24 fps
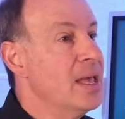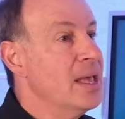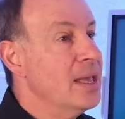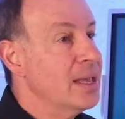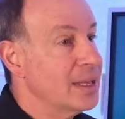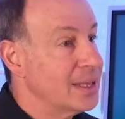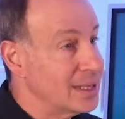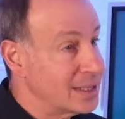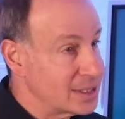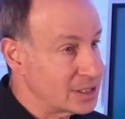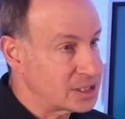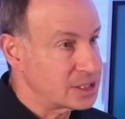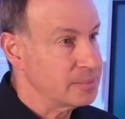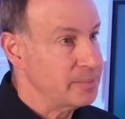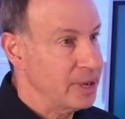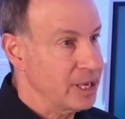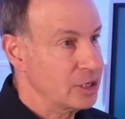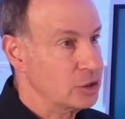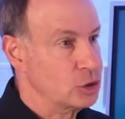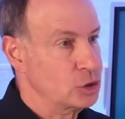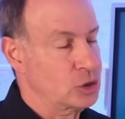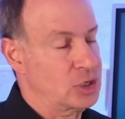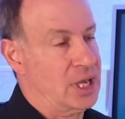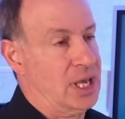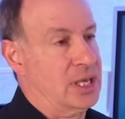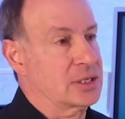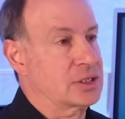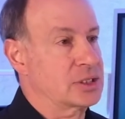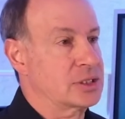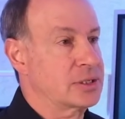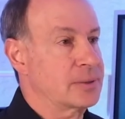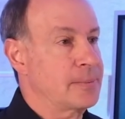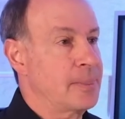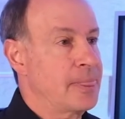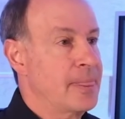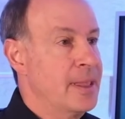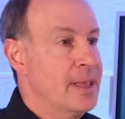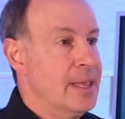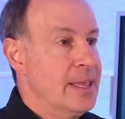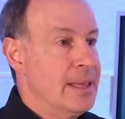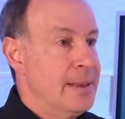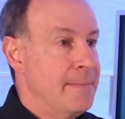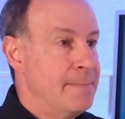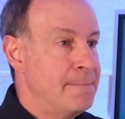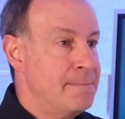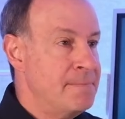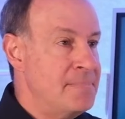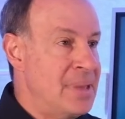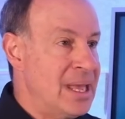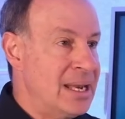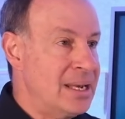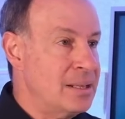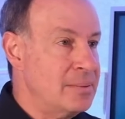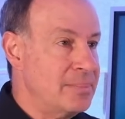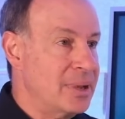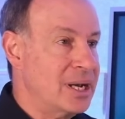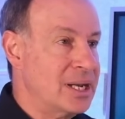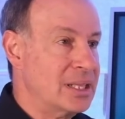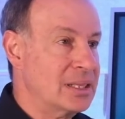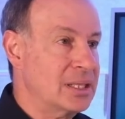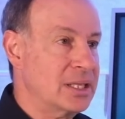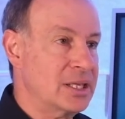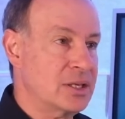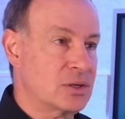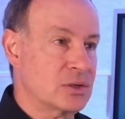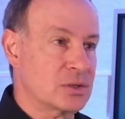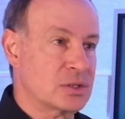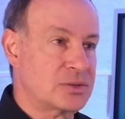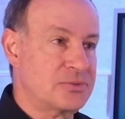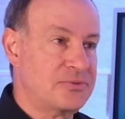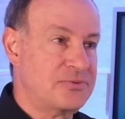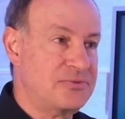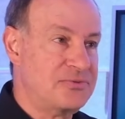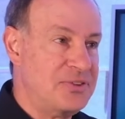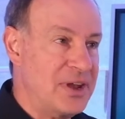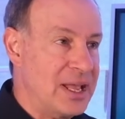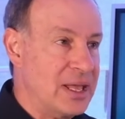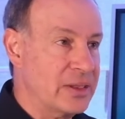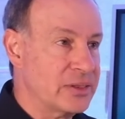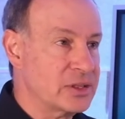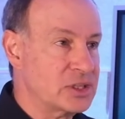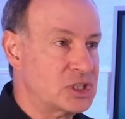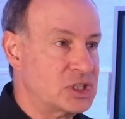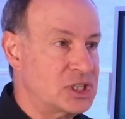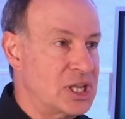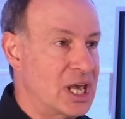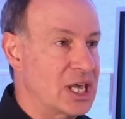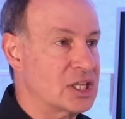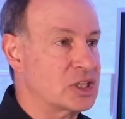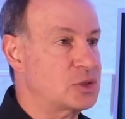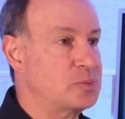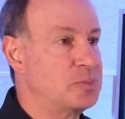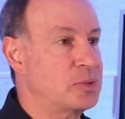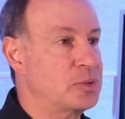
It is a major test. Many, many leaders fail this test